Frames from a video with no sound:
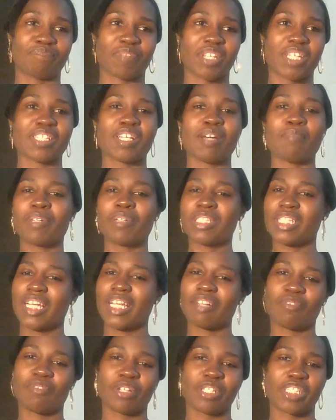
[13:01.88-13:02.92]
it's almost
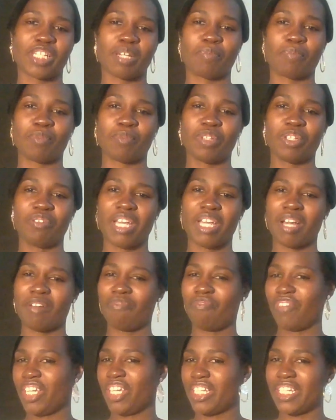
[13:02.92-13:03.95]
like, for example, when you
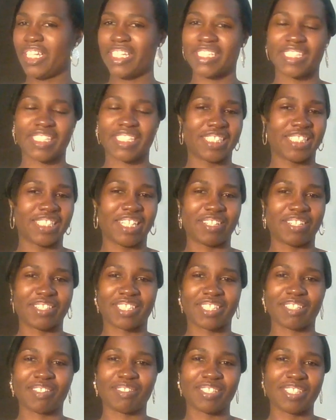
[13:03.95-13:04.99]
have Phoenix in
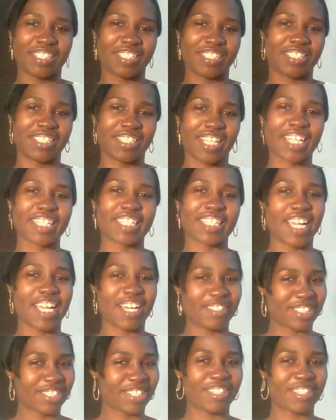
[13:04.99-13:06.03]
Arizona, like the
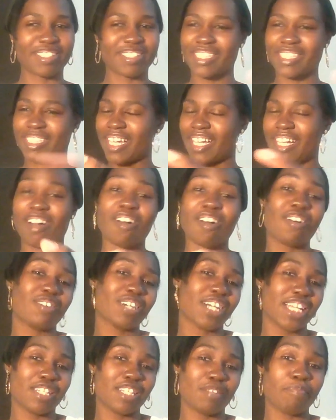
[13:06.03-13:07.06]
outskirts, it's like all
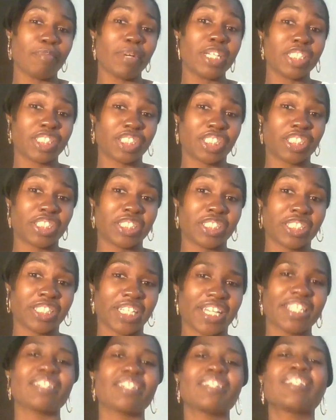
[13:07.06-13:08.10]
kind of mushed in
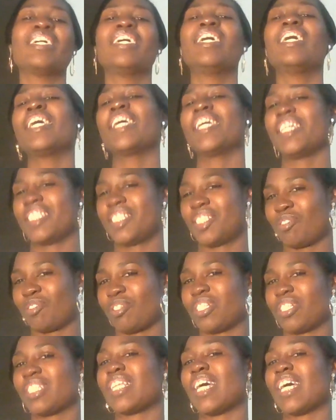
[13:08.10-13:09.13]
together. It's
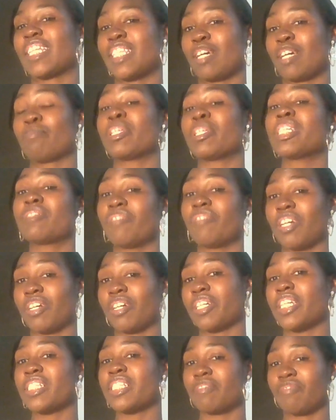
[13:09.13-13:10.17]
sort of like that, but it's
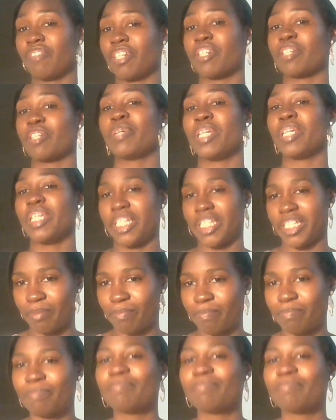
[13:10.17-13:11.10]
very big.